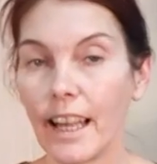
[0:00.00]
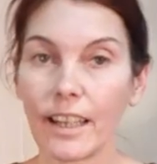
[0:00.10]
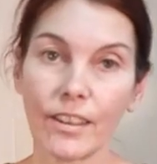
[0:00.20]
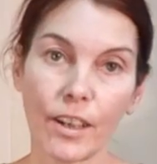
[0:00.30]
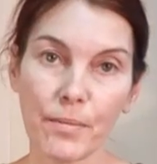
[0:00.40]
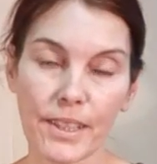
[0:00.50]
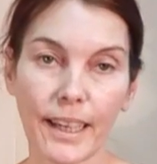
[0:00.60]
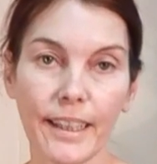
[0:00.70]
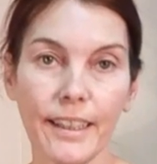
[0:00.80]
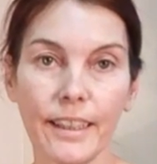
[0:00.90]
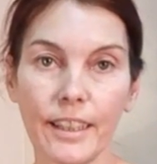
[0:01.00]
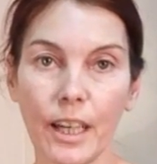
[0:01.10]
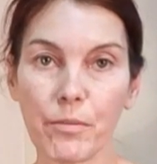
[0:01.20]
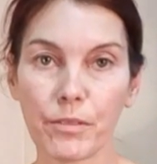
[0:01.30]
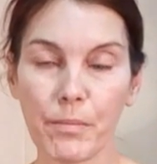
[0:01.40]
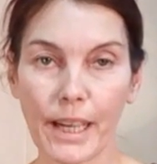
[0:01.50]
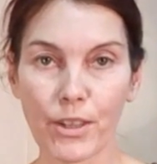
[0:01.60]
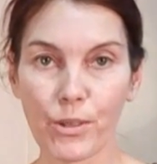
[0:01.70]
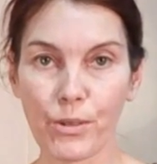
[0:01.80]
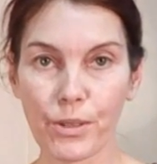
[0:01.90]
Hello, I'm Sally and I'm from
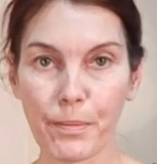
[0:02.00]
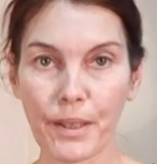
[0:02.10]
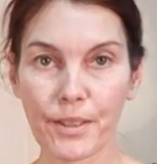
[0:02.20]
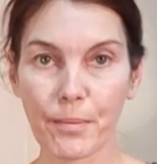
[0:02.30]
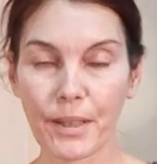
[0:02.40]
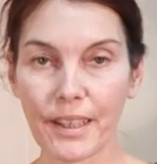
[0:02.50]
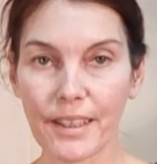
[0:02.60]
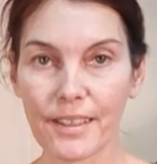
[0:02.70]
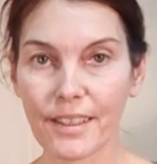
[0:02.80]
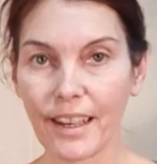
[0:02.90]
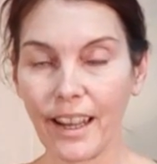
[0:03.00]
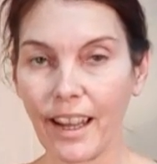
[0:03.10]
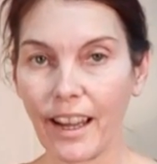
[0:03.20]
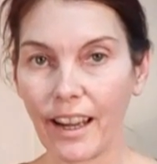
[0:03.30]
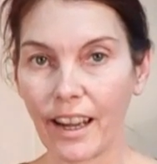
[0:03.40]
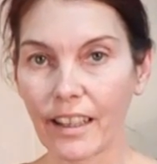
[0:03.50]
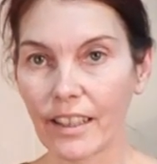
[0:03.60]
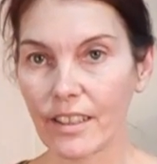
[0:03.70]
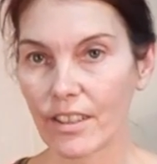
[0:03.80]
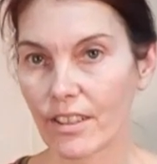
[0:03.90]
Natural Spa Supplies. I'm
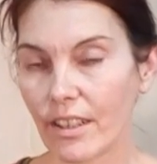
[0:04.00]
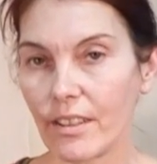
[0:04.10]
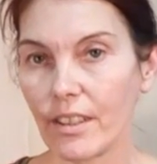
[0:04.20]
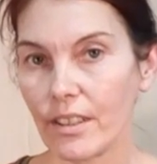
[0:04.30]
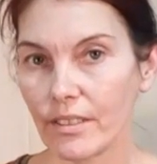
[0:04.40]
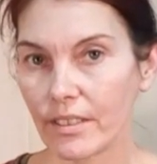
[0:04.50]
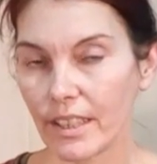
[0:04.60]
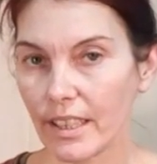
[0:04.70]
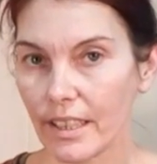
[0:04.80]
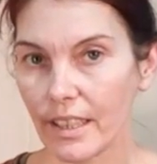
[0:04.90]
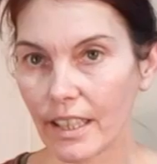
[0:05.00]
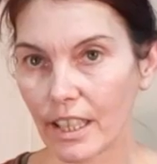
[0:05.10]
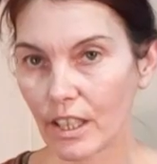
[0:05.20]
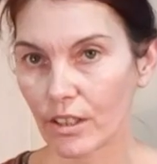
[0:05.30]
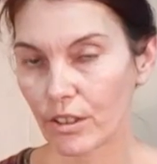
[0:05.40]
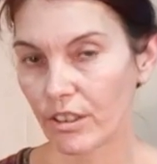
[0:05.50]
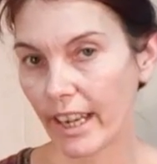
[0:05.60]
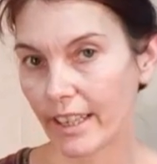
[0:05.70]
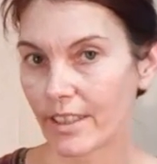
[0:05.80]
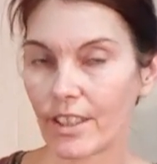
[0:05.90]
going to show you the
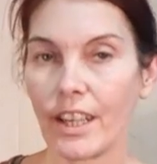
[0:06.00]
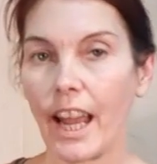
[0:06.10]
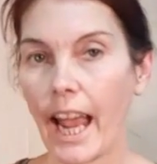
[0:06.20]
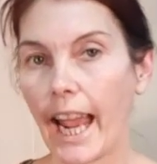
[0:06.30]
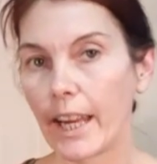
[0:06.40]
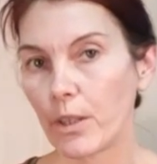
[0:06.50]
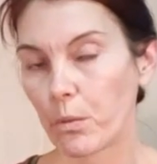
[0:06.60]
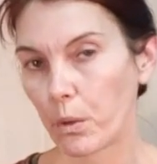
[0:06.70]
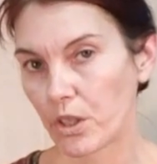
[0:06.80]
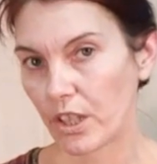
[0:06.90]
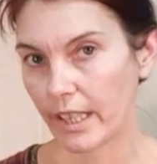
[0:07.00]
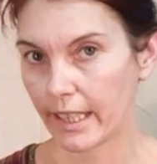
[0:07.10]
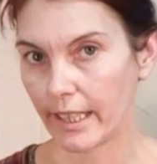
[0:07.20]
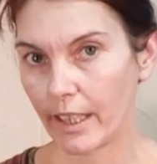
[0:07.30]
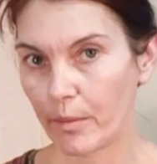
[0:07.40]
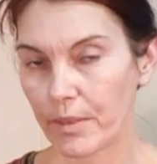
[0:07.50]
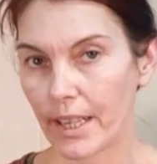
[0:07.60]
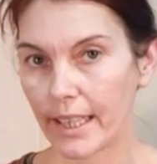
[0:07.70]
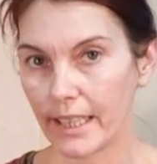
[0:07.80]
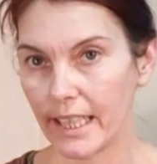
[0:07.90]
correct hand washing
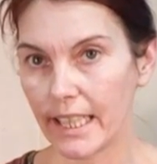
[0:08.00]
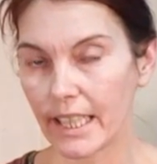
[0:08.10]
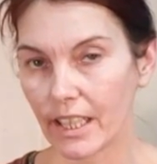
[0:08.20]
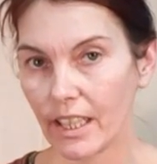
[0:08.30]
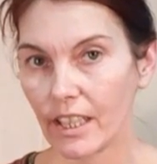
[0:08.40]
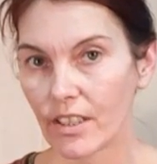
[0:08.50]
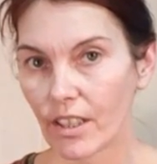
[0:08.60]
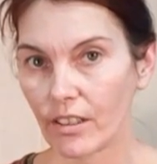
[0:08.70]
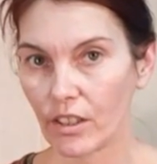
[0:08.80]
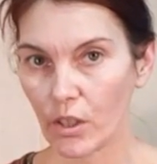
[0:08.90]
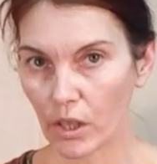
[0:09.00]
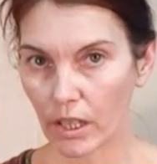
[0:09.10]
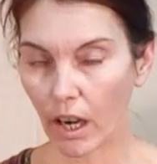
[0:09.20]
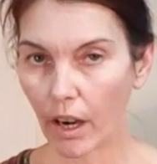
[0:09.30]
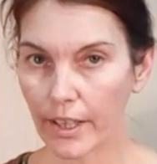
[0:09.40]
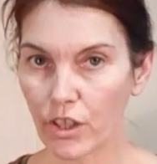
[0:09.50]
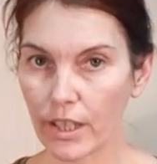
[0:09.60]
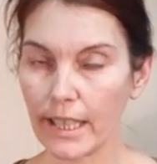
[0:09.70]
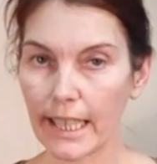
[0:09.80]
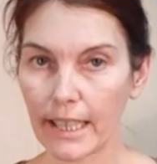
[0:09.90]
technique so that you can
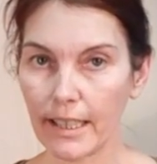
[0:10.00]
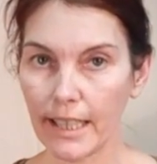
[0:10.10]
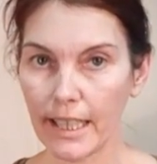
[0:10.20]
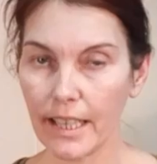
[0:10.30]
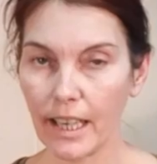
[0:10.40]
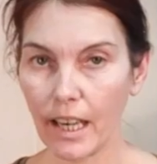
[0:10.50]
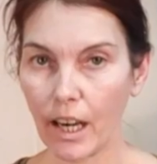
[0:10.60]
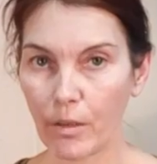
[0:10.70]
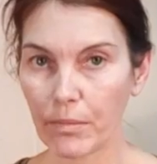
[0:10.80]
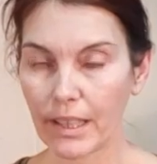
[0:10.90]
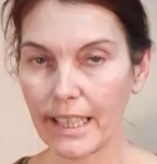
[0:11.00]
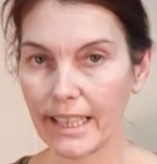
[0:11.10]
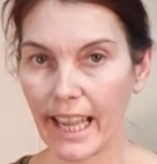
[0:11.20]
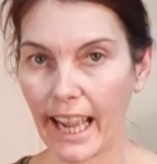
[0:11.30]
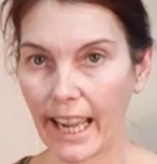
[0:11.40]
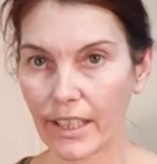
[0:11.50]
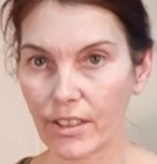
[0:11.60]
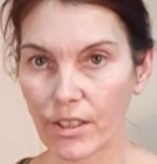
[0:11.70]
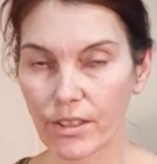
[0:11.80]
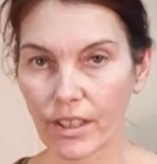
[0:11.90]
hygienically clean the
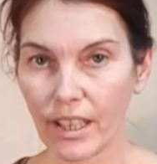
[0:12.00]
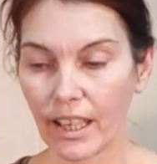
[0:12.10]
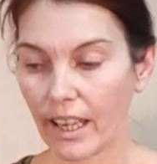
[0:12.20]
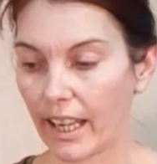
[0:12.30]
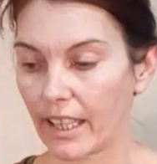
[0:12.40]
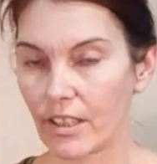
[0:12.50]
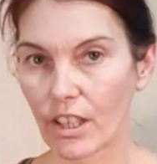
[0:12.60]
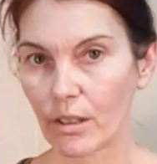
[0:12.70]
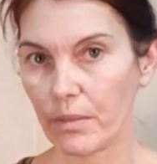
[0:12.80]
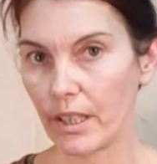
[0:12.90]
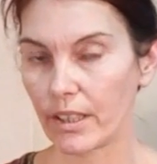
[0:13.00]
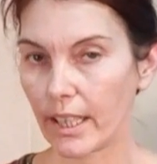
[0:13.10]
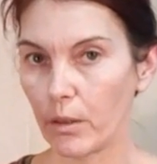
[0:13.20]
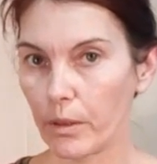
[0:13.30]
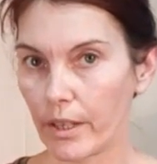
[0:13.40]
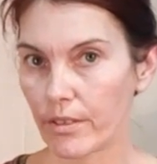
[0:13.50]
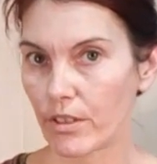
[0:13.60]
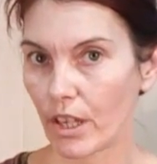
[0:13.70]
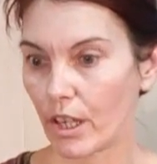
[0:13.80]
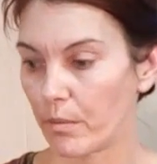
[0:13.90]
hands and kill all those
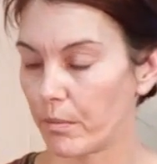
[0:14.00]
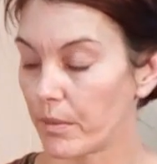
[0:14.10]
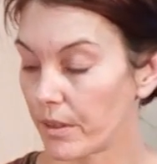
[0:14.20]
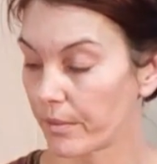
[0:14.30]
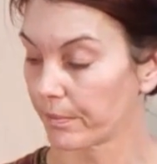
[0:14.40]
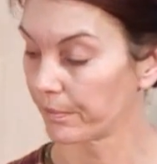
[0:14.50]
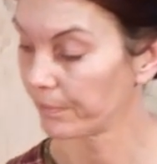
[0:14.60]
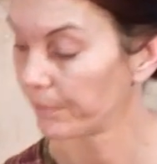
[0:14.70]
germs.